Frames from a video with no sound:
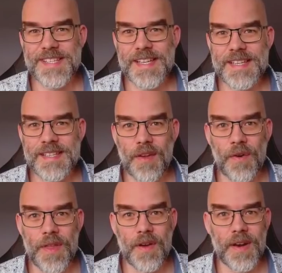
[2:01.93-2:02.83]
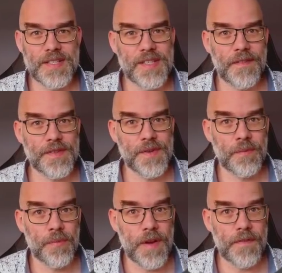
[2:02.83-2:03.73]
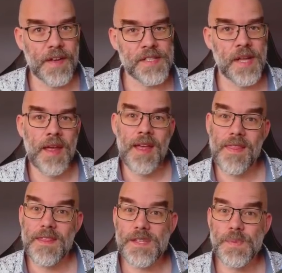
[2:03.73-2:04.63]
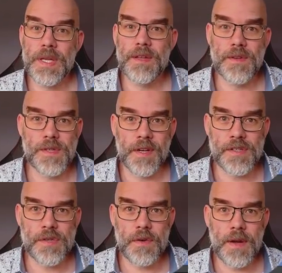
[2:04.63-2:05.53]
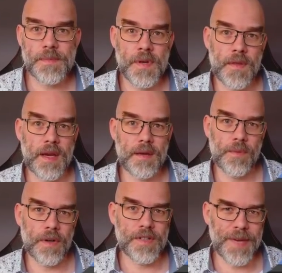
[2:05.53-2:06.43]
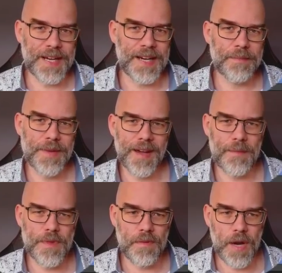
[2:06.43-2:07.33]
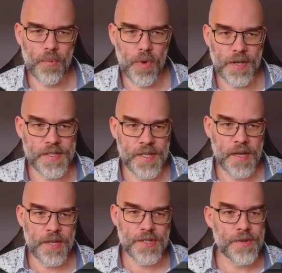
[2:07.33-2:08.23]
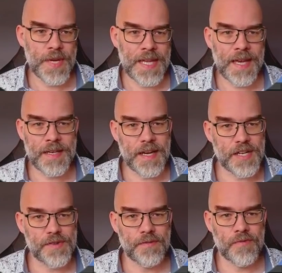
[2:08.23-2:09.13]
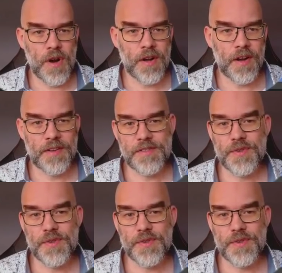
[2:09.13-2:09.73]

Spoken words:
see is that all the collections have a certain prefix. This we can use in our script so that it will automatically pick up the right ones. So en-rock_s_,